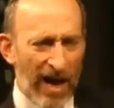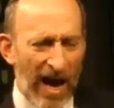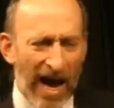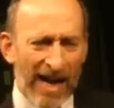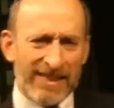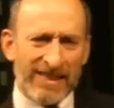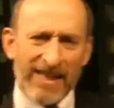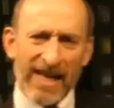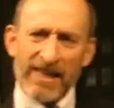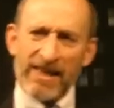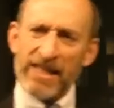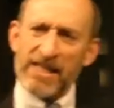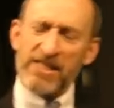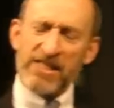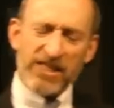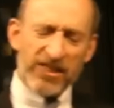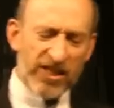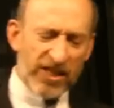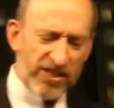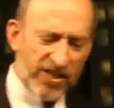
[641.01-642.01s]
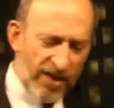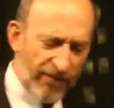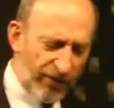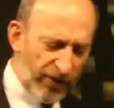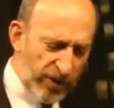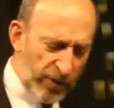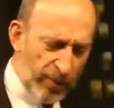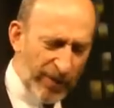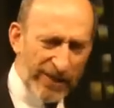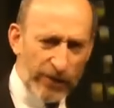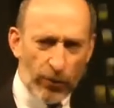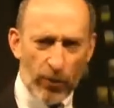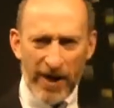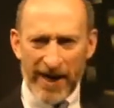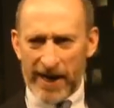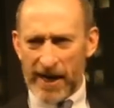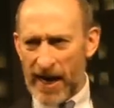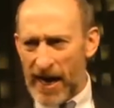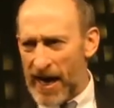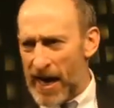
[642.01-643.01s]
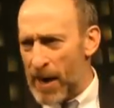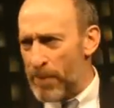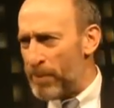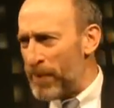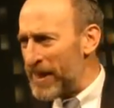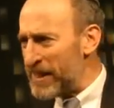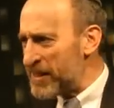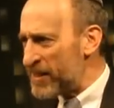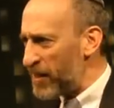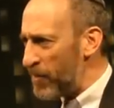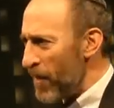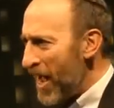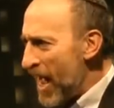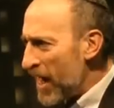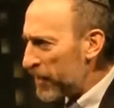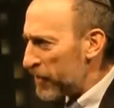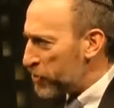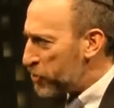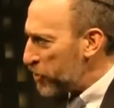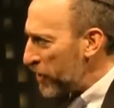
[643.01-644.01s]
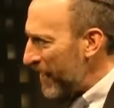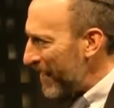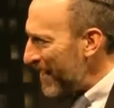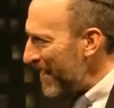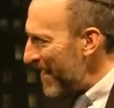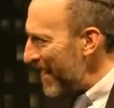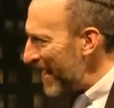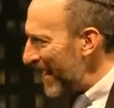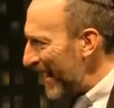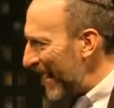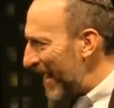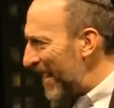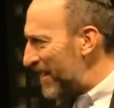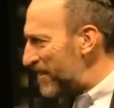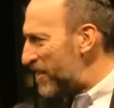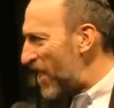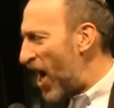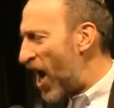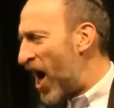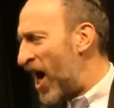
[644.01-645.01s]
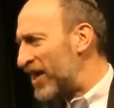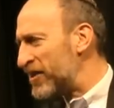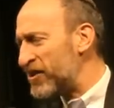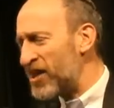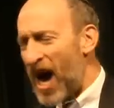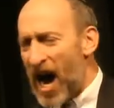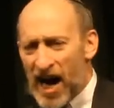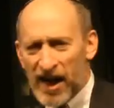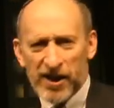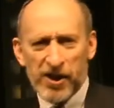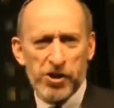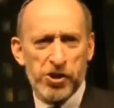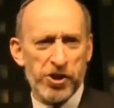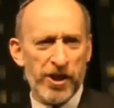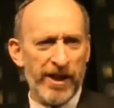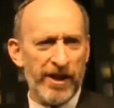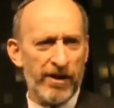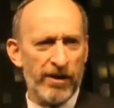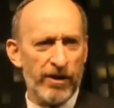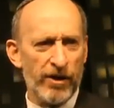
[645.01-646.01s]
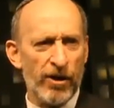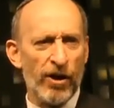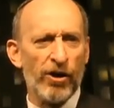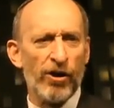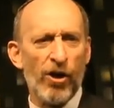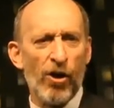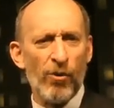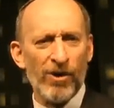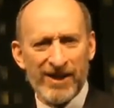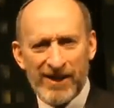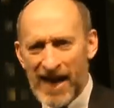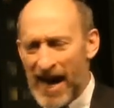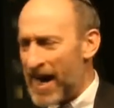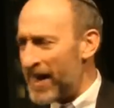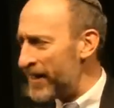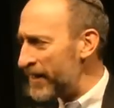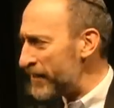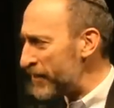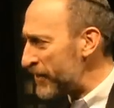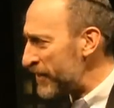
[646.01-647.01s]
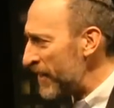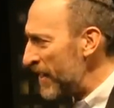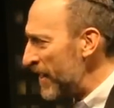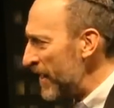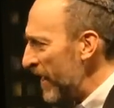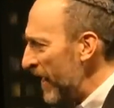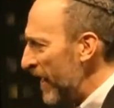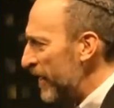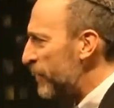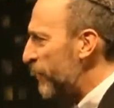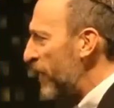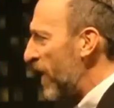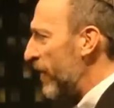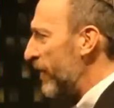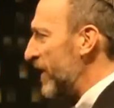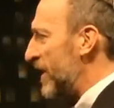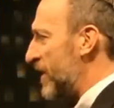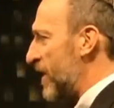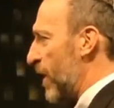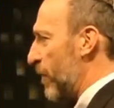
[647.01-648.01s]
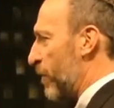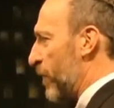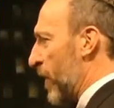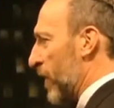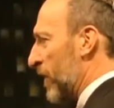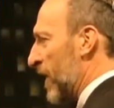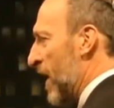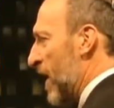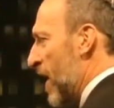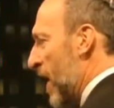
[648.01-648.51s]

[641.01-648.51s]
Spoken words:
I said this is the difference between epistemology and ontology. You know what that is? It's very simple.